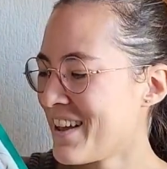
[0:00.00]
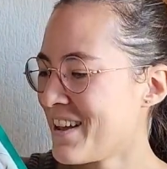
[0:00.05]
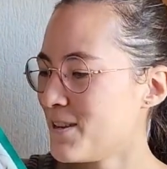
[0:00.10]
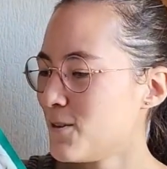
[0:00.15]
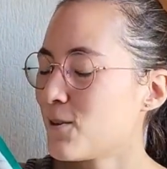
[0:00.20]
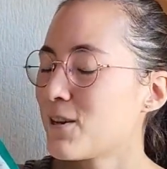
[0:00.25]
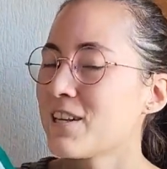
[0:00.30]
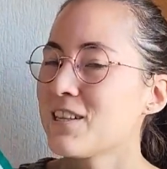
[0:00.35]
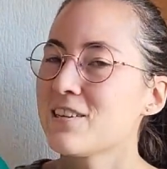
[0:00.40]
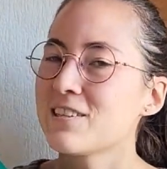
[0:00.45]

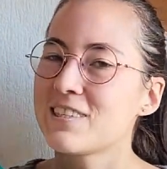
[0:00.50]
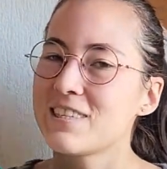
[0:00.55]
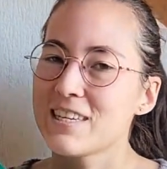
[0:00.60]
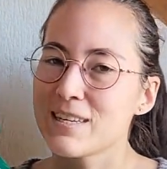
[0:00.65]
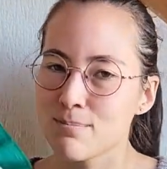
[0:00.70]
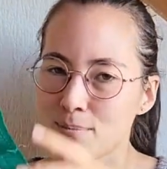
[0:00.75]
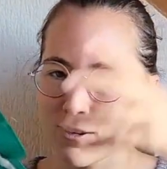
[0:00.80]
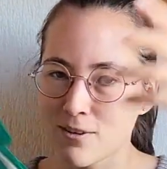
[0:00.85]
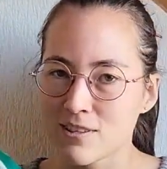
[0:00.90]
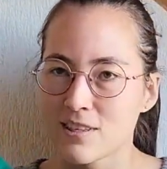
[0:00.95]
You cannot see
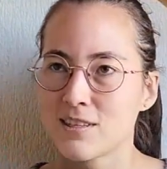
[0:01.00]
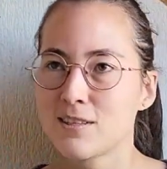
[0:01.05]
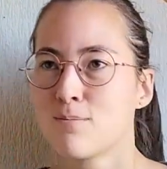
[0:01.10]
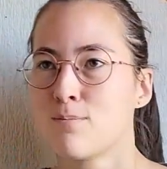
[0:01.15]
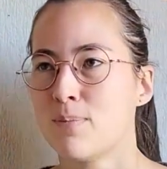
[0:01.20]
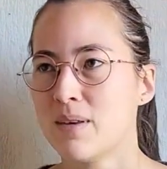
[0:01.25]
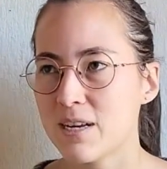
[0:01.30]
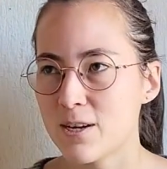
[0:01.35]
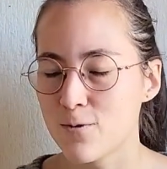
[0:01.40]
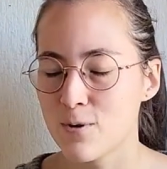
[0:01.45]
it because it's a
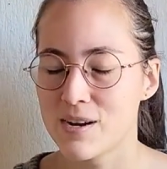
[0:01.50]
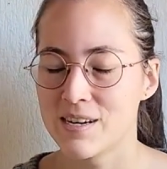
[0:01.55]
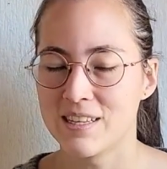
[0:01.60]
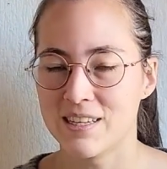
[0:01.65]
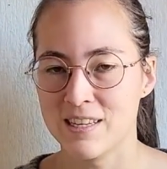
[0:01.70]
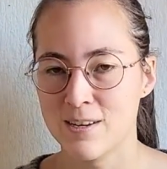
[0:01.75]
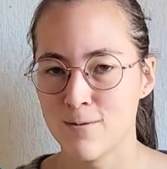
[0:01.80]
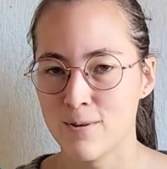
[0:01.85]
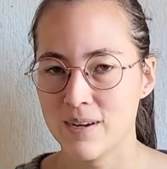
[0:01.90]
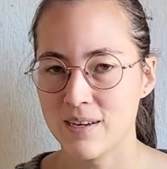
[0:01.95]
big quilt
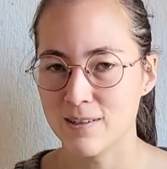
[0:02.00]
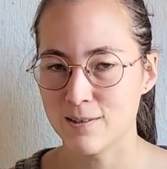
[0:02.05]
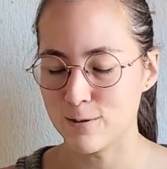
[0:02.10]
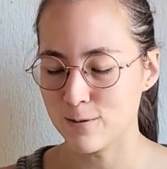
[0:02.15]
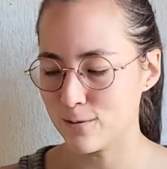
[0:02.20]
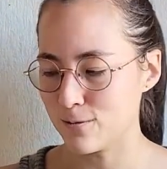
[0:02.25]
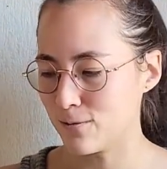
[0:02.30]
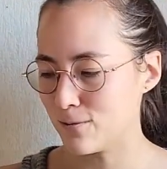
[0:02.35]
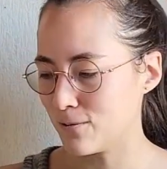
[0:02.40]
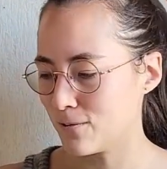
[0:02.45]
anyway,
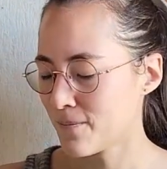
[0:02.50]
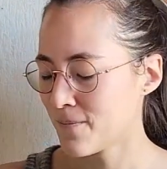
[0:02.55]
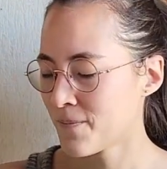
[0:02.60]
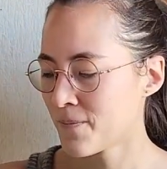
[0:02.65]
so